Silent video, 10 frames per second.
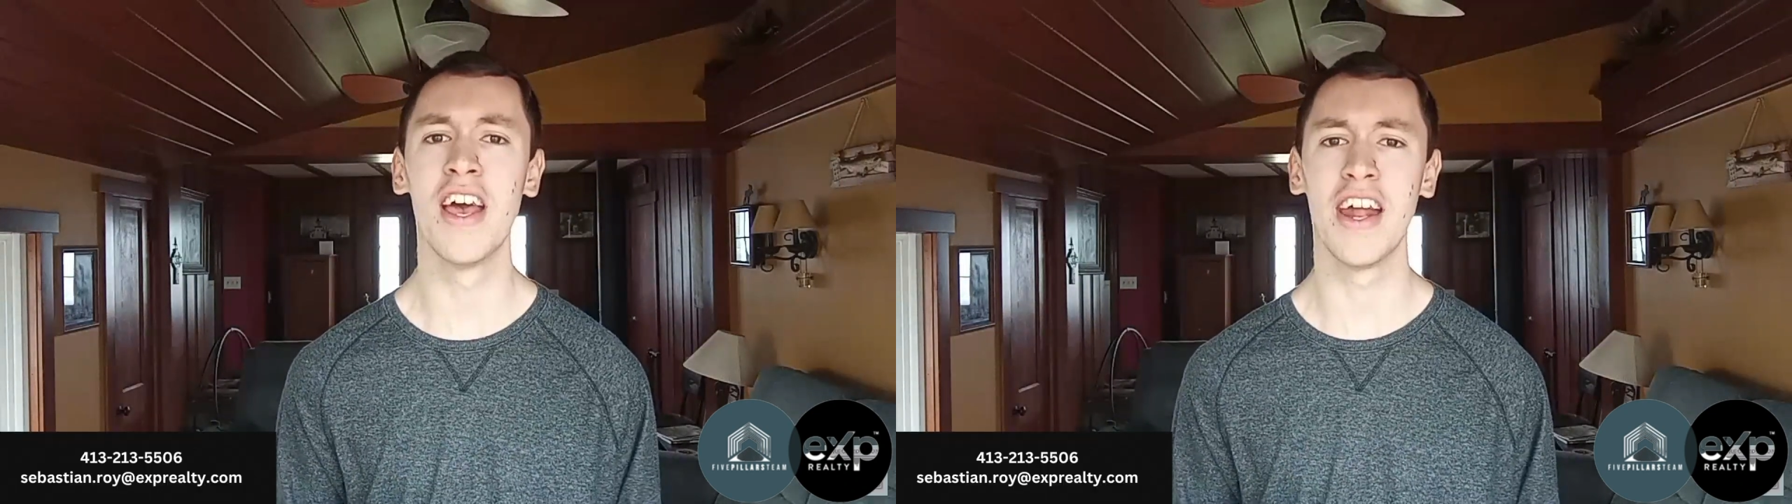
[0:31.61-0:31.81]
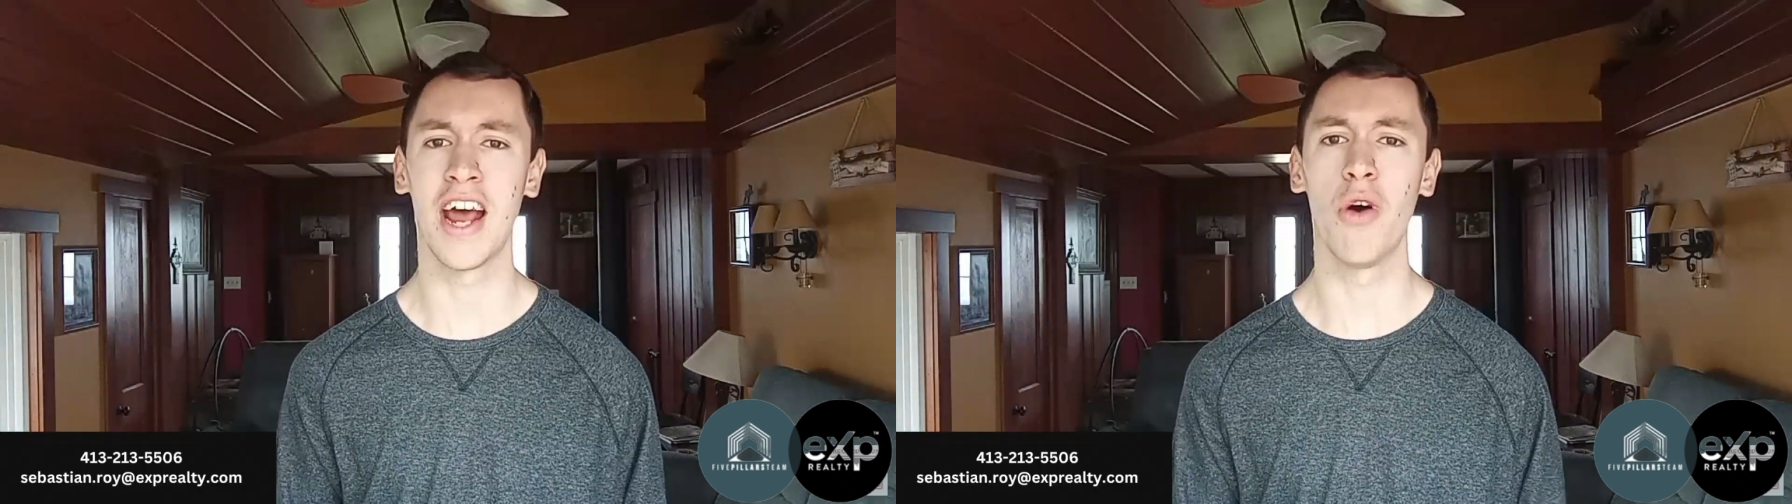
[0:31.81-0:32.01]

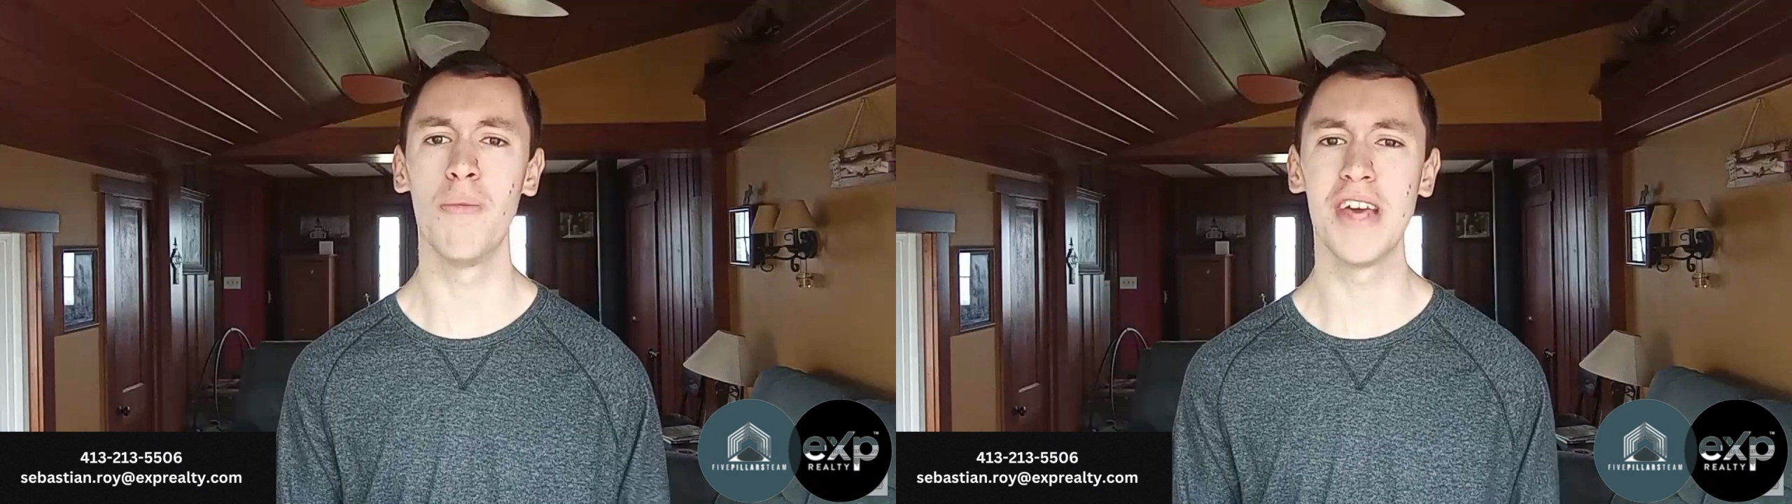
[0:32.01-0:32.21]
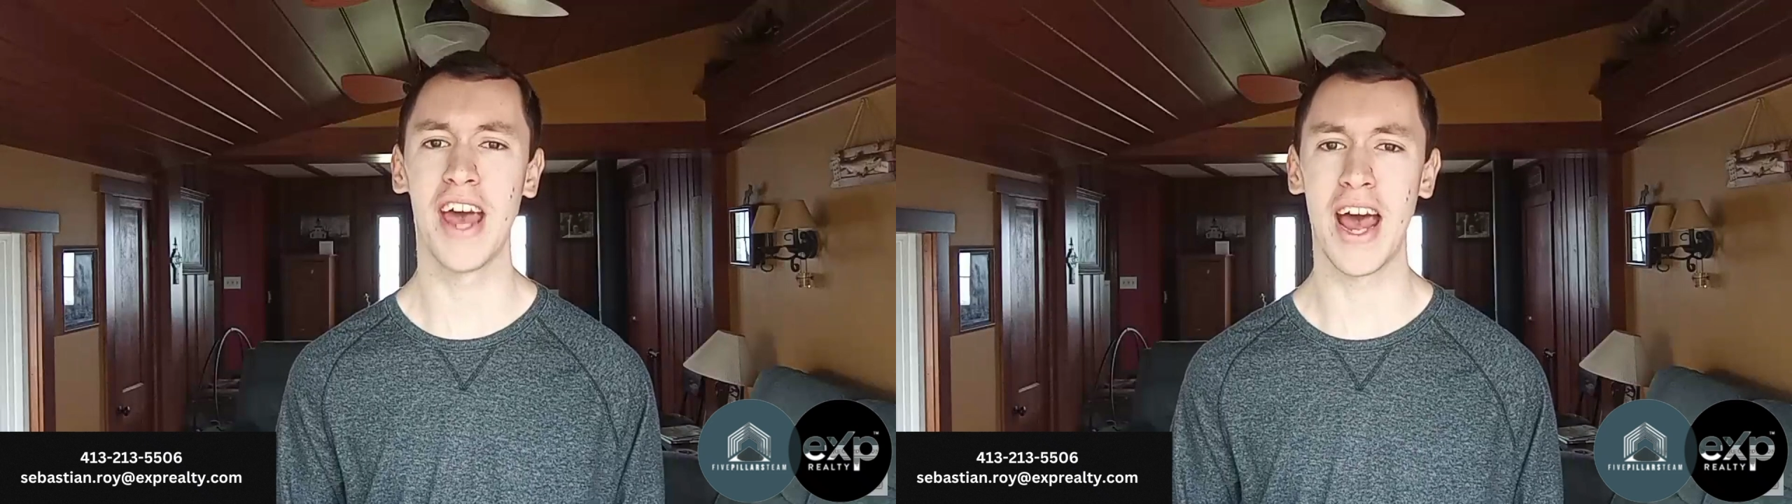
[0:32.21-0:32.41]
and I would
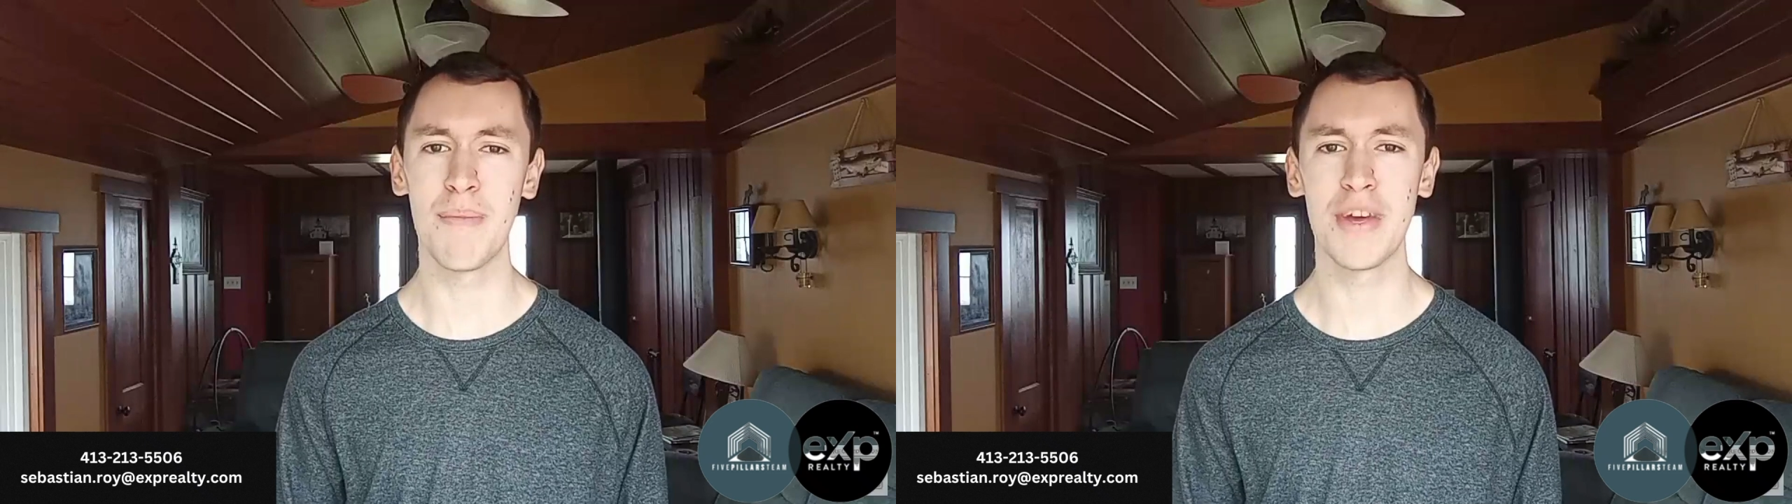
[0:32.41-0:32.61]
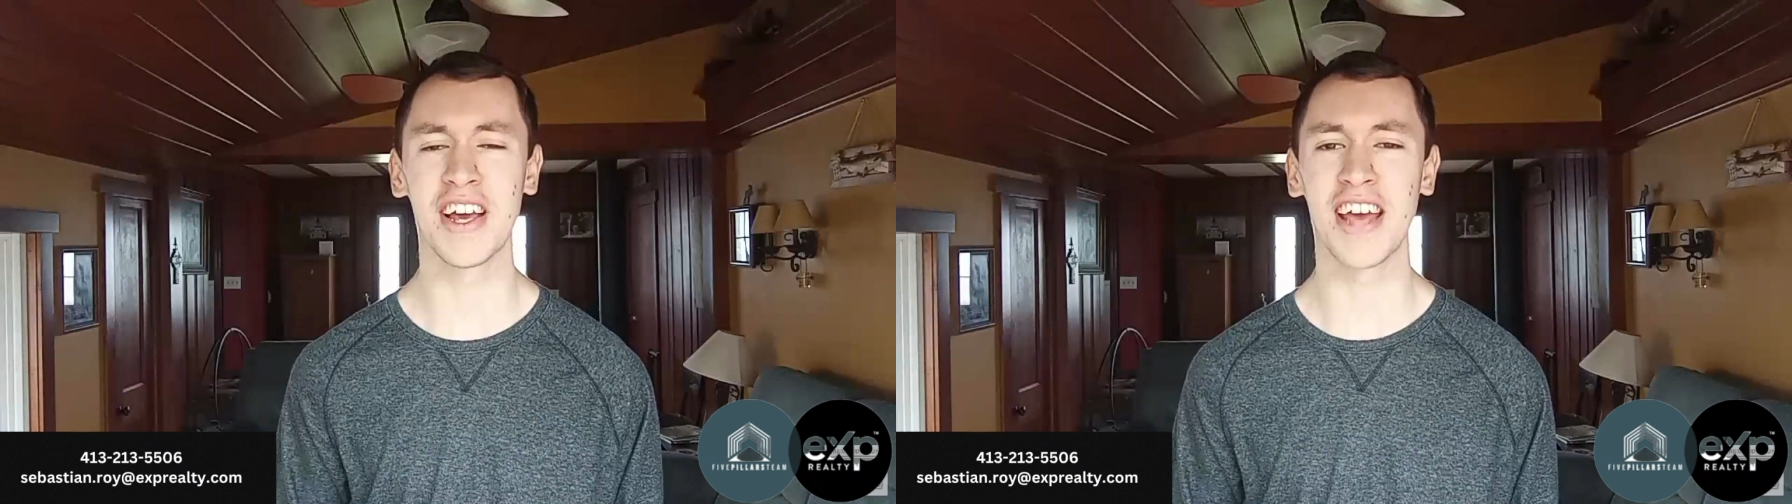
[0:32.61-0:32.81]
be
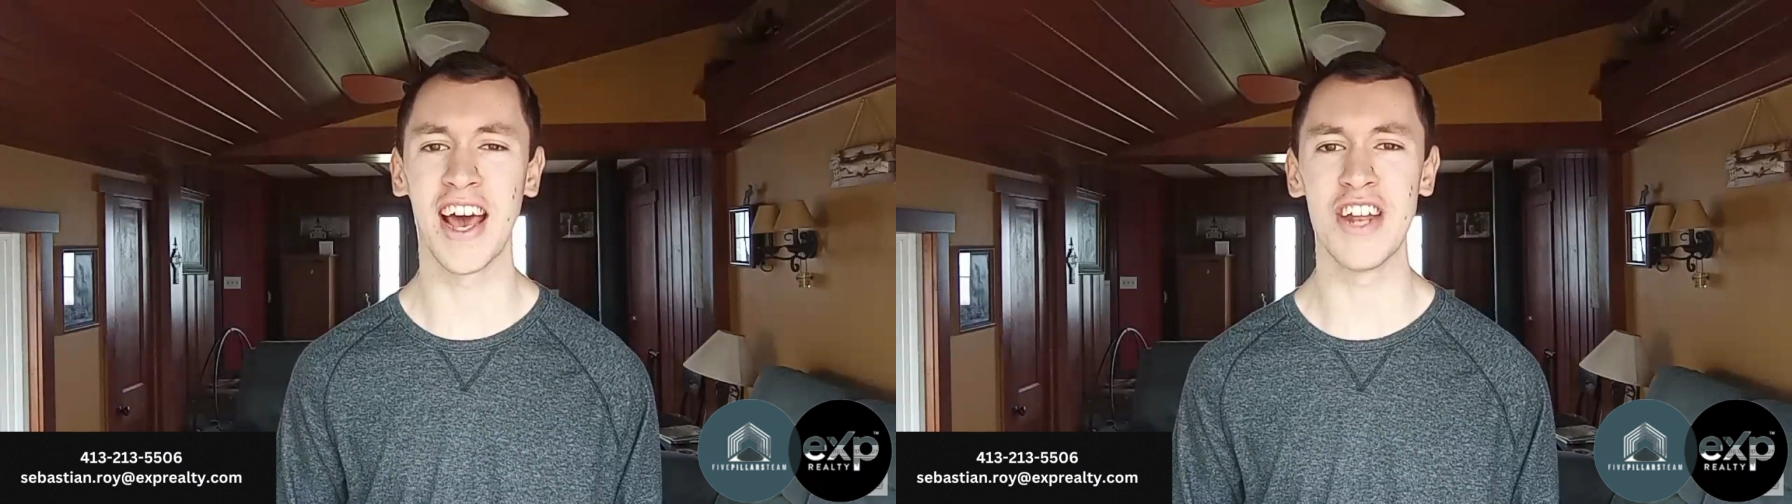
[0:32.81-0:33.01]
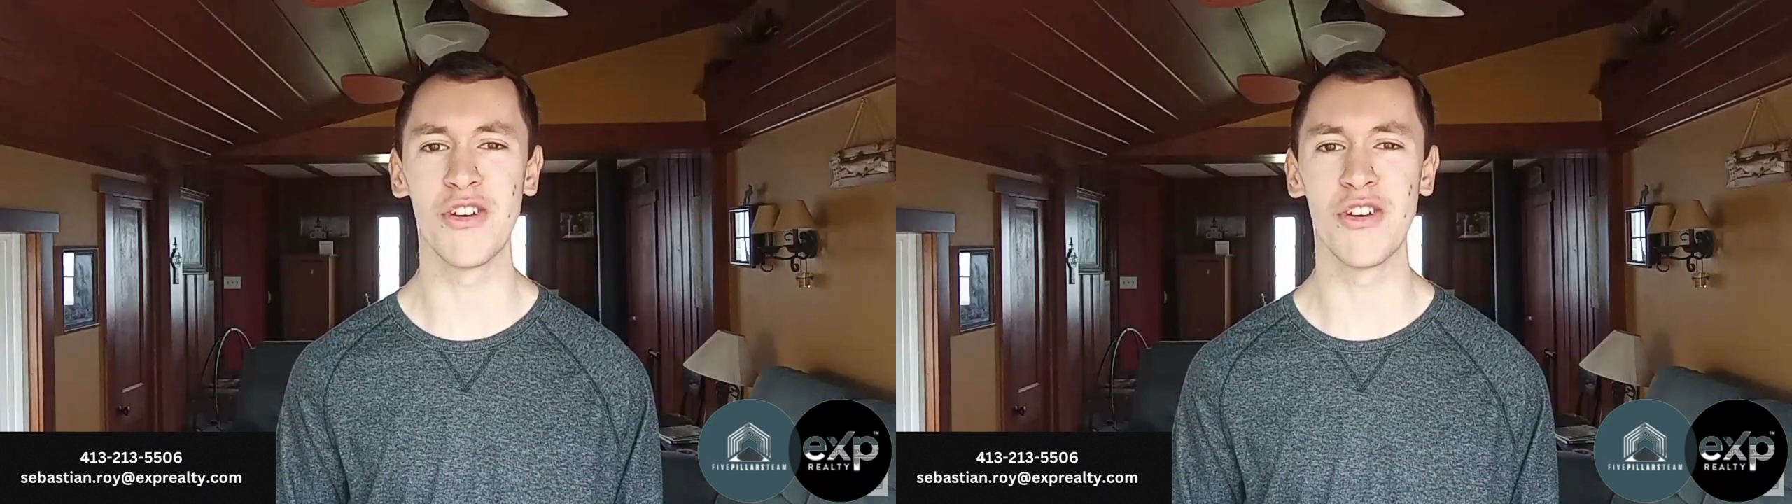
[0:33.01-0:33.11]
happy to guide